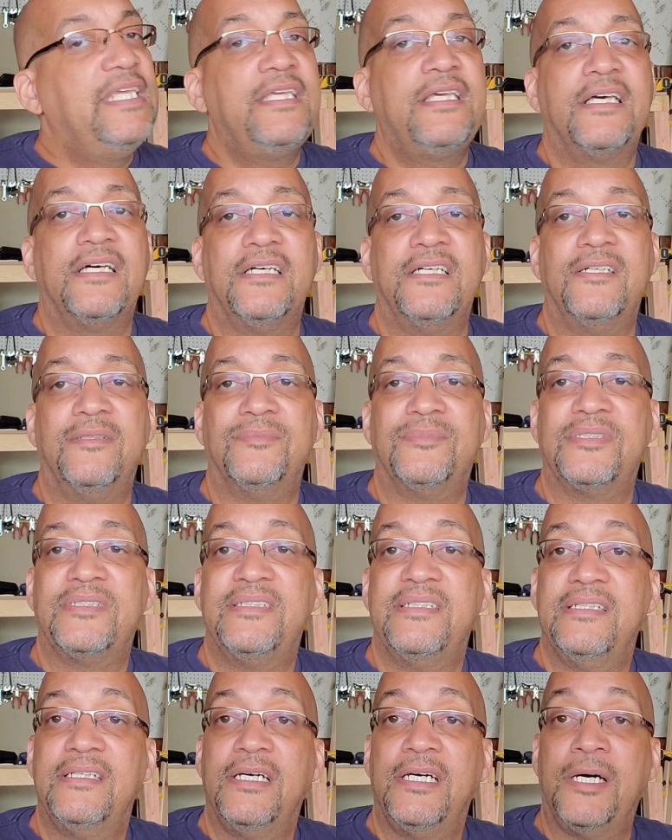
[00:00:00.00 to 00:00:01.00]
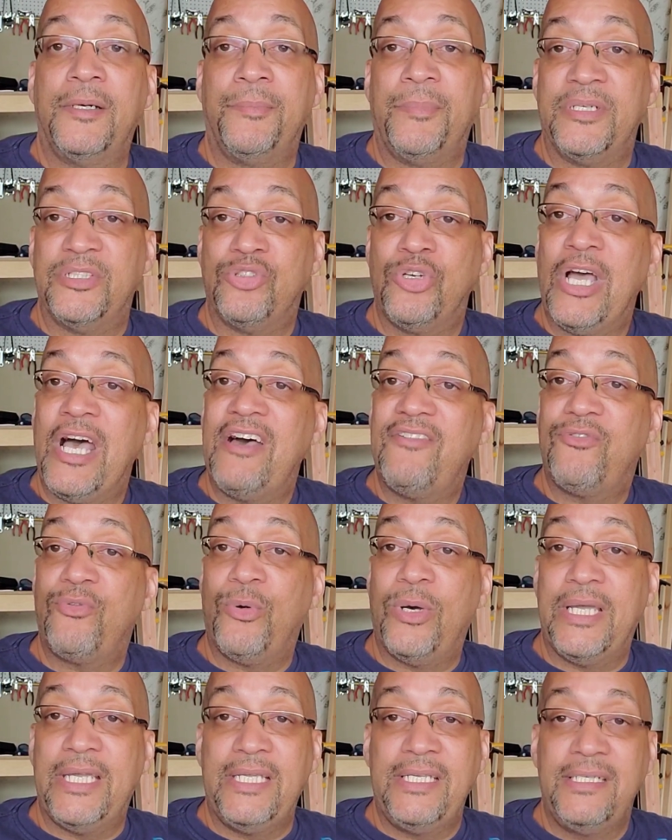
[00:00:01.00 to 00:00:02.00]
comes up my
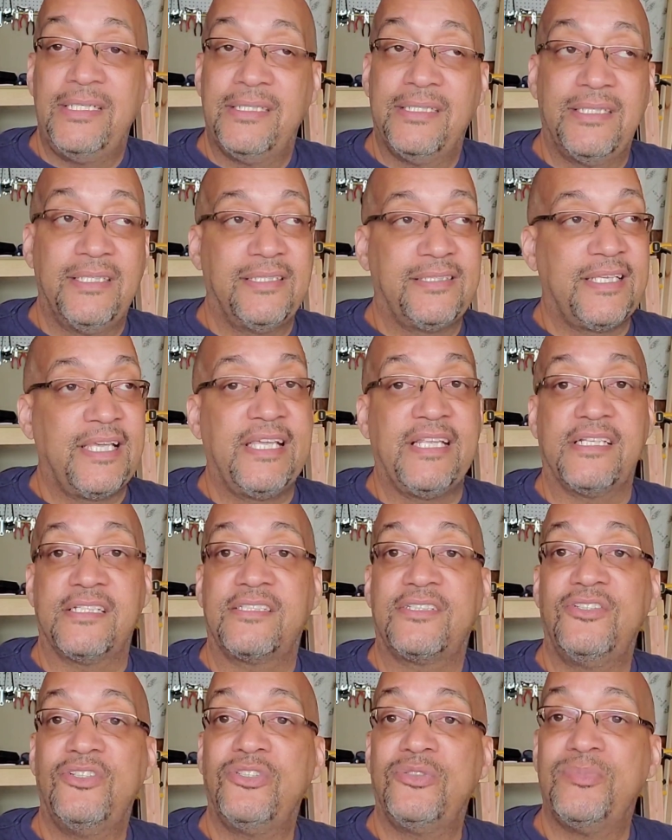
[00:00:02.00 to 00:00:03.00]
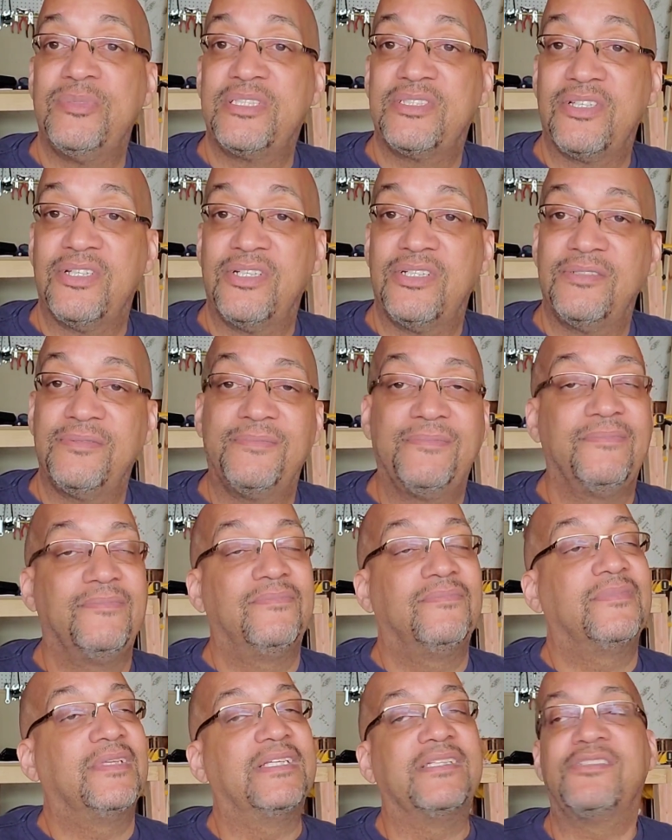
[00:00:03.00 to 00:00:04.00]
driveway saying, "Excuse me, sir."
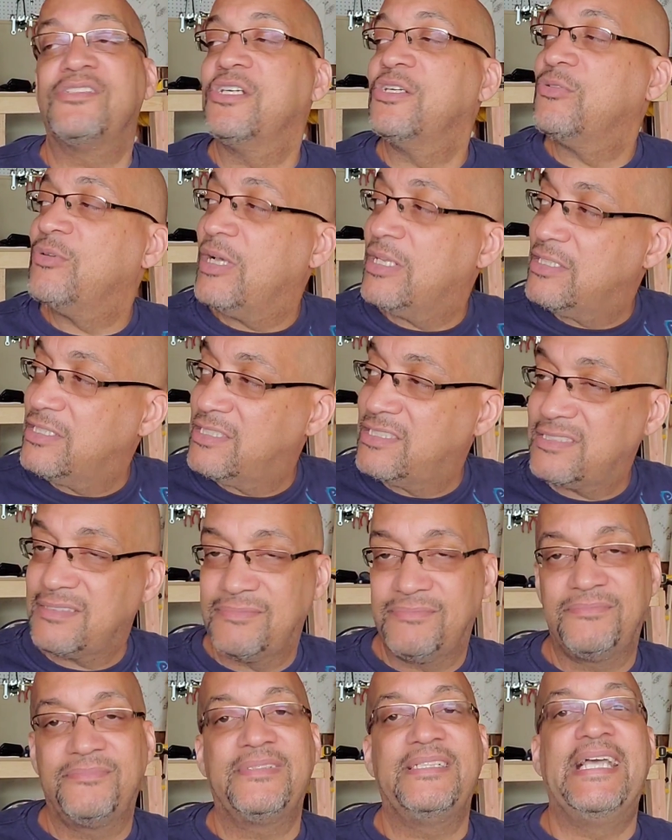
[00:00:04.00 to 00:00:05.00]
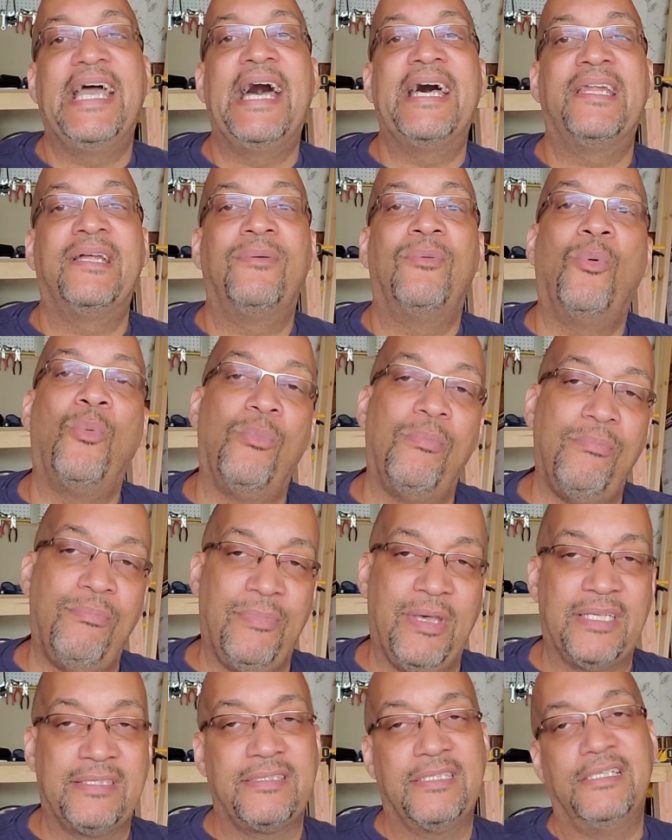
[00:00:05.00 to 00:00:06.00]
I turned around, looked, got up, and
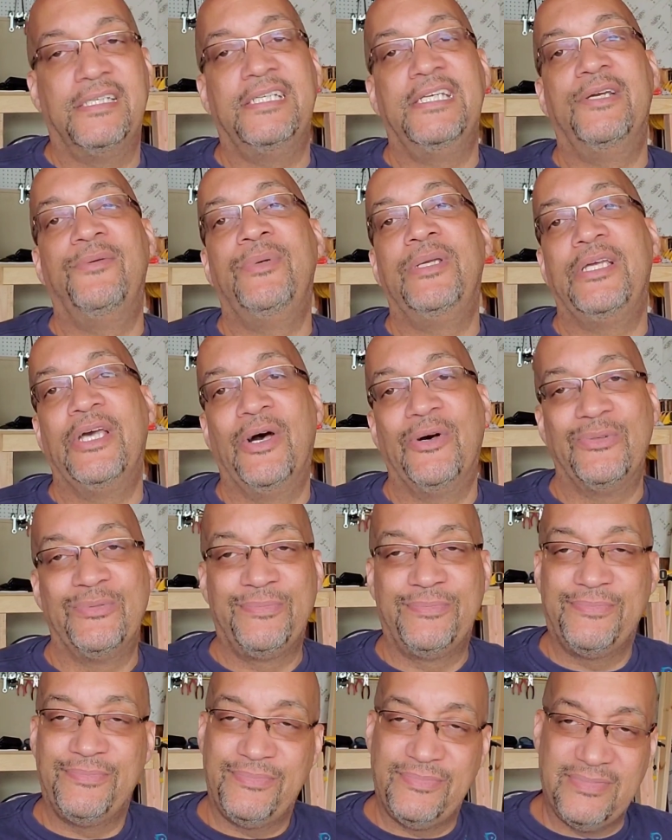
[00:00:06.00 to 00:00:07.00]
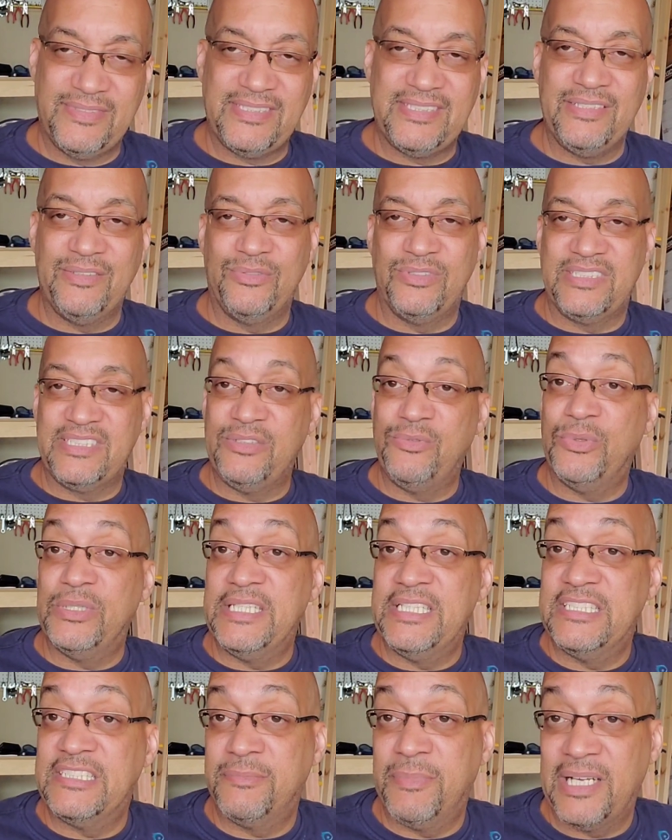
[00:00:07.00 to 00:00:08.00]
I said, "Here we go. See what
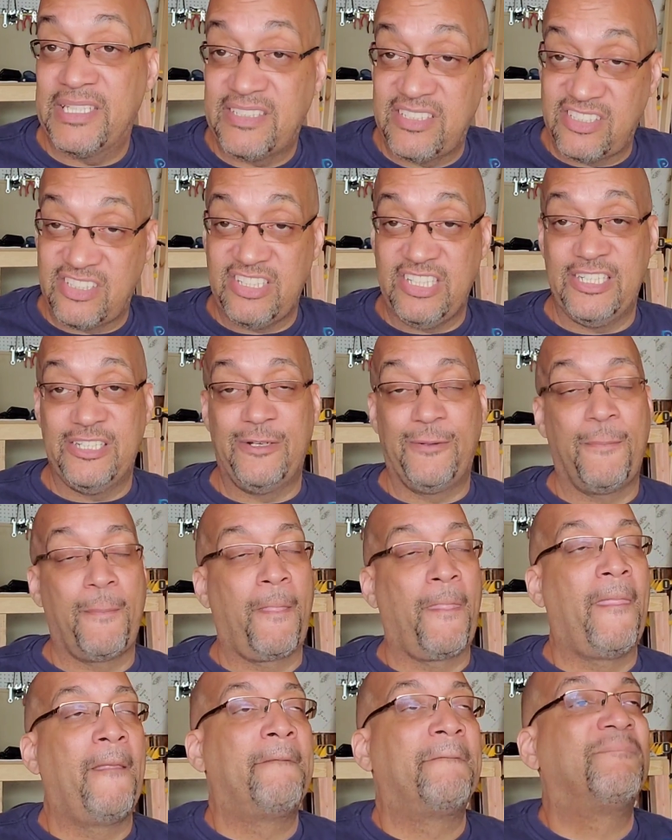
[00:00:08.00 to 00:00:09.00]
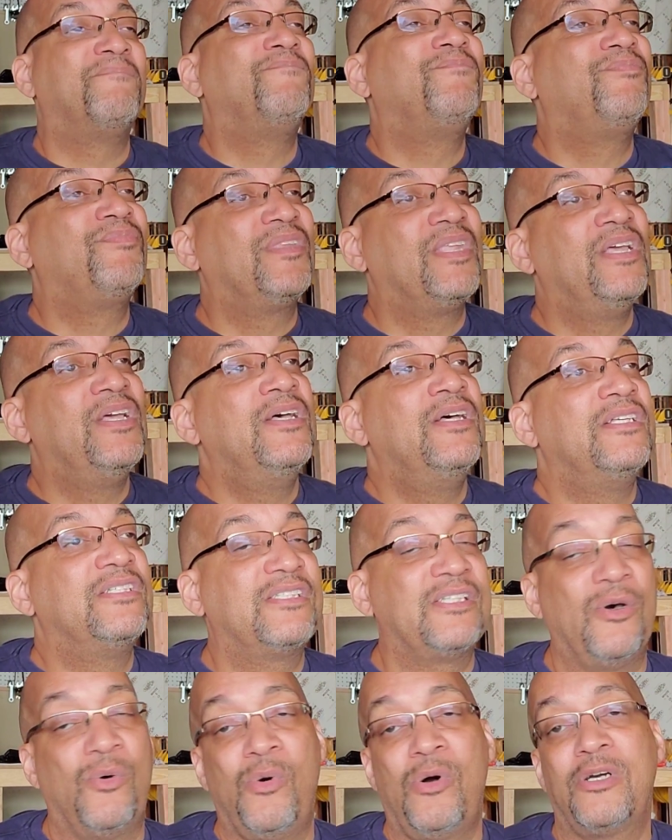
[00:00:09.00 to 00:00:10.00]
he's about to sell."
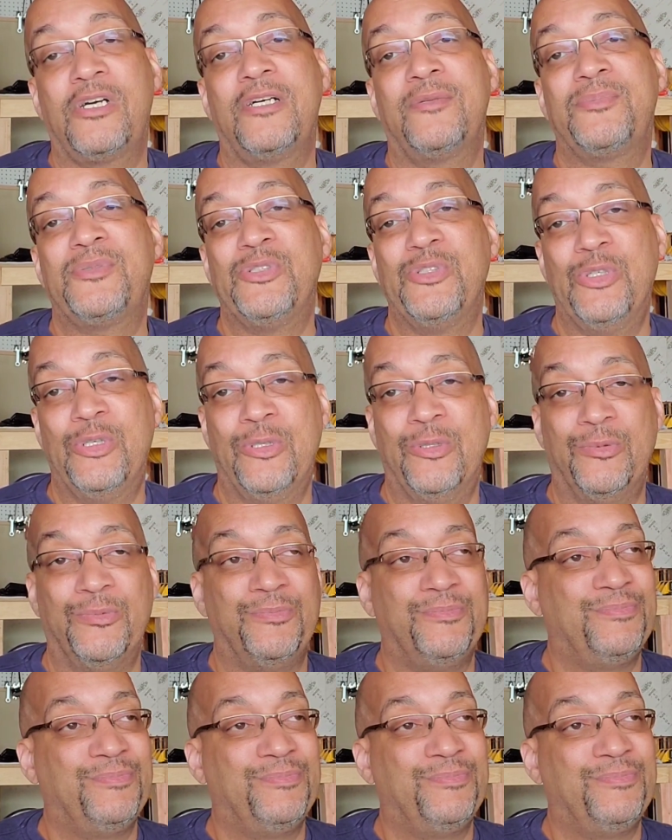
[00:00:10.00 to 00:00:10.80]
So I walk up to him,